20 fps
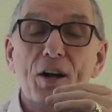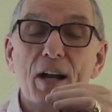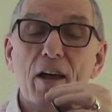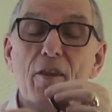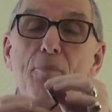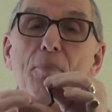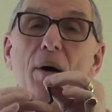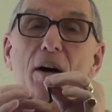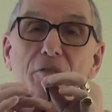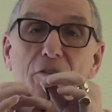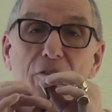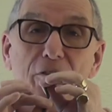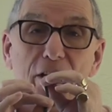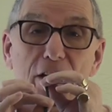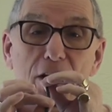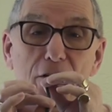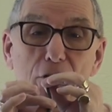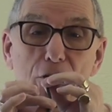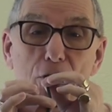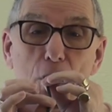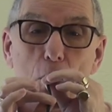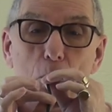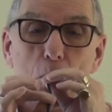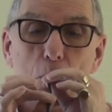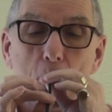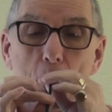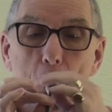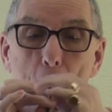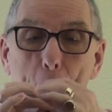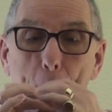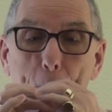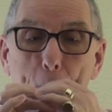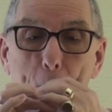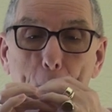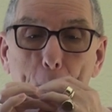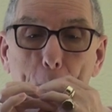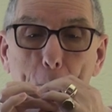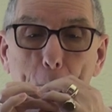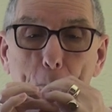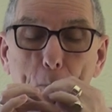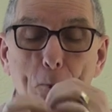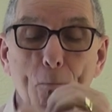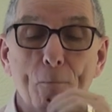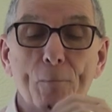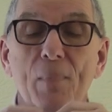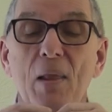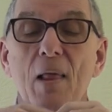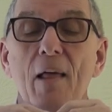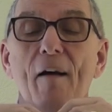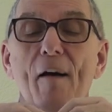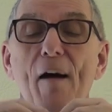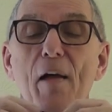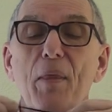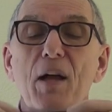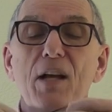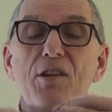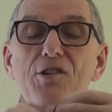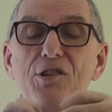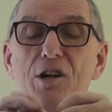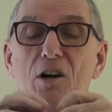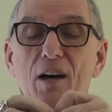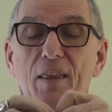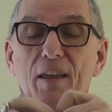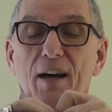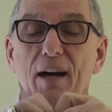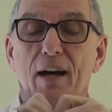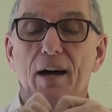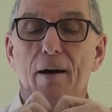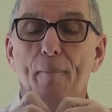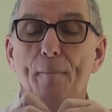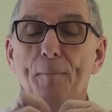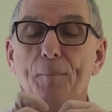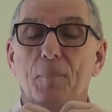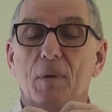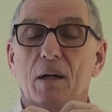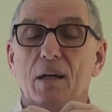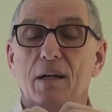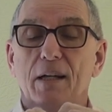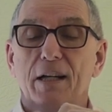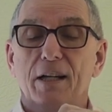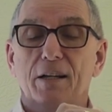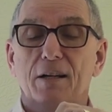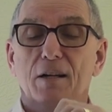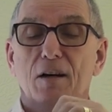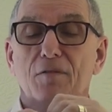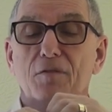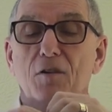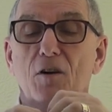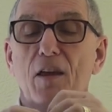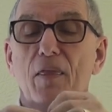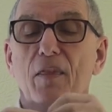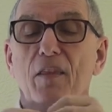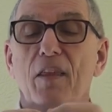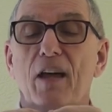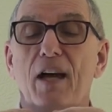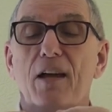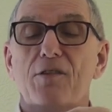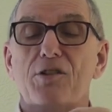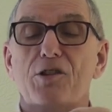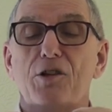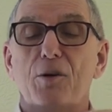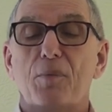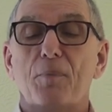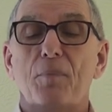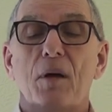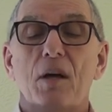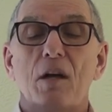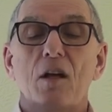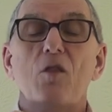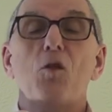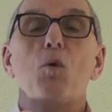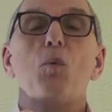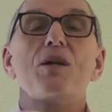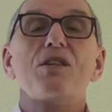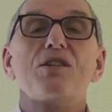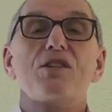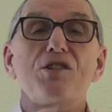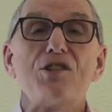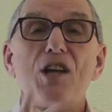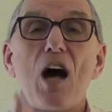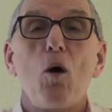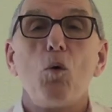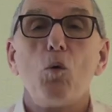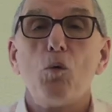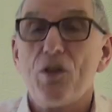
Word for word: another puff of air in, and then tie that up, and then I find that um, the whiskers hold